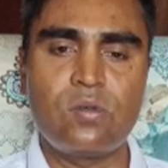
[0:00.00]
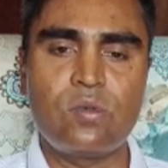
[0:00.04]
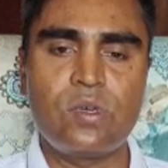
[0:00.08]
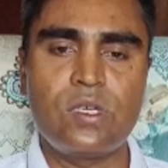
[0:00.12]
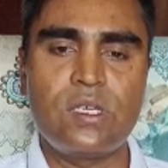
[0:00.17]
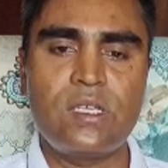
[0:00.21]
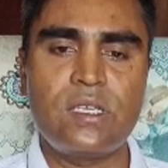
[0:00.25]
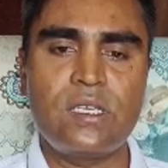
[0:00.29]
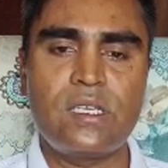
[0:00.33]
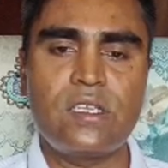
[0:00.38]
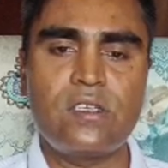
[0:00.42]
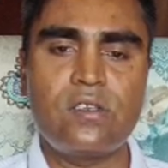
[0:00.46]

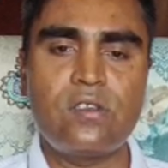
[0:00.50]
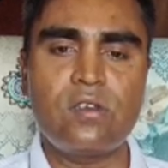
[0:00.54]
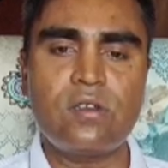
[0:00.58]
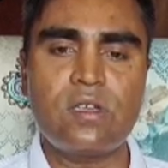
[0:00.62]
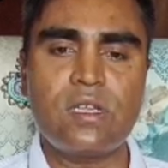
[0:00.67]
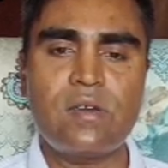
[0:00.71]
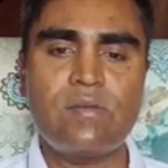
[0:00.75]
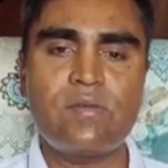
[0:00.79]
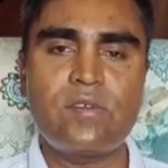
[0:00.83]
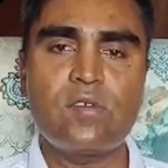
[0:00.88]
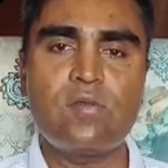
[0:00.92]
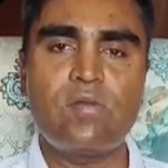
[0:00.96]
we need not
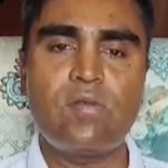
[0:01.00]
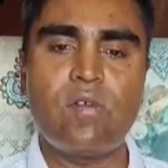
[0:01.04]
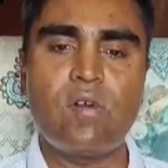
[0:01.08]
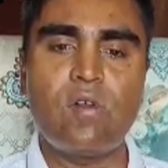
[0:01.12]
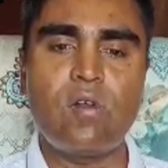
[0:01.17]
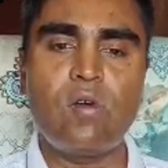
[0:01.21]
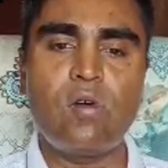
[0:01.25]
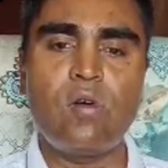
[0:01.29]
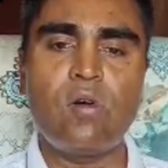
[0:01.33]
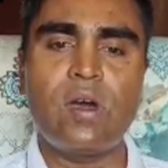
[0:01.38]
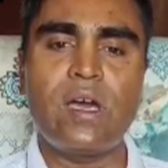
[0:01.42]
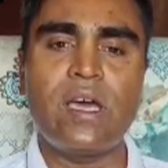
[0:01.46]
have to
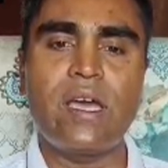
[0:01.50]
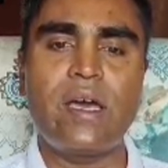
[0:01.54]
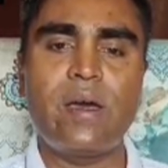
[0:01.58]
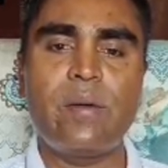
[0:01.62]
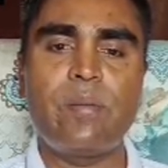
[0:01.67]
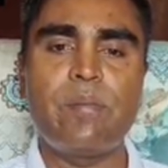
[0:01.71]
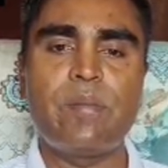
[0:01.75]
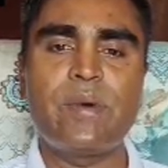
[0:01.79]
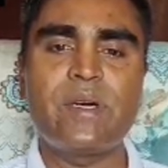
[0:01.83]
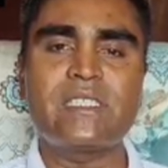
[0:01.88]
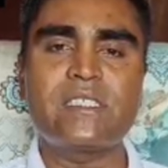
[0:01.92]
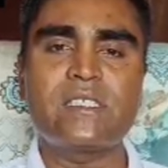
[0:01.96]
follow a
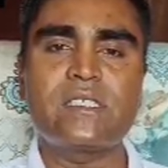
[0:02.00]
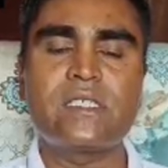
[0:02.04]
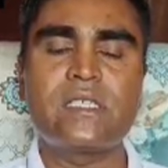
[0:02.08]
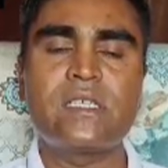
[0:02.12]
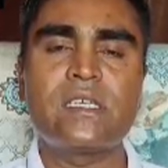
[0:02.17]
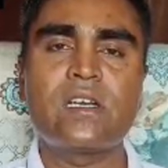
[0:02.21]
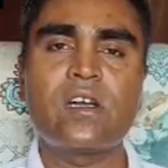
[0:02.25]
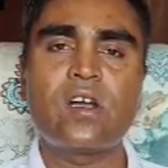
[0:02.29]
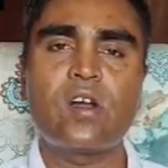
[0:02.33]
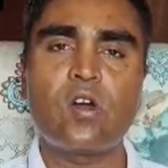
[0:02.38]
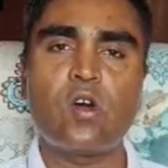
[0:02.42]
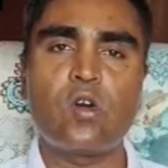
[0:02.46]
much
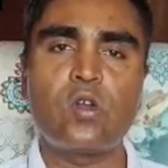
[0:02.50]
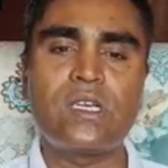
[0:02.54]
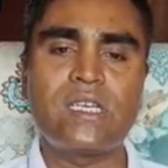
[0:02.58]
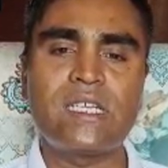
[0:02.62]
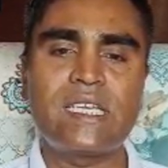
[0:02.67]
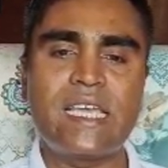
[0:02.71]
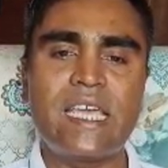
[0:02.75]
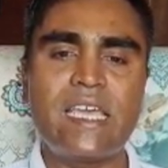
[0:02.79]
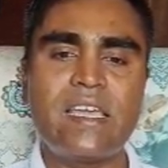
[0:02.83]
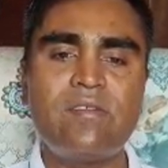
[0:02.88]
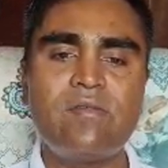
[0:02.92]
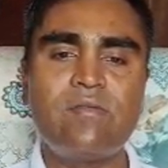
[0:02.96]

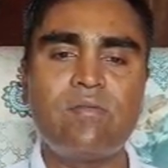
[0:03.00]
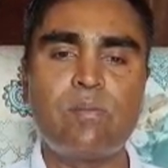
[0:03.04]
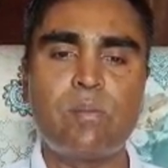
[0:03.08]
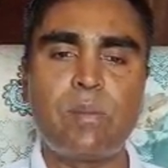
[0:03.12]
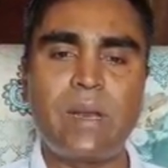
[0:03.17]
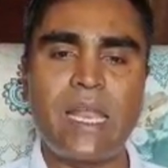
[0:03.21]
concave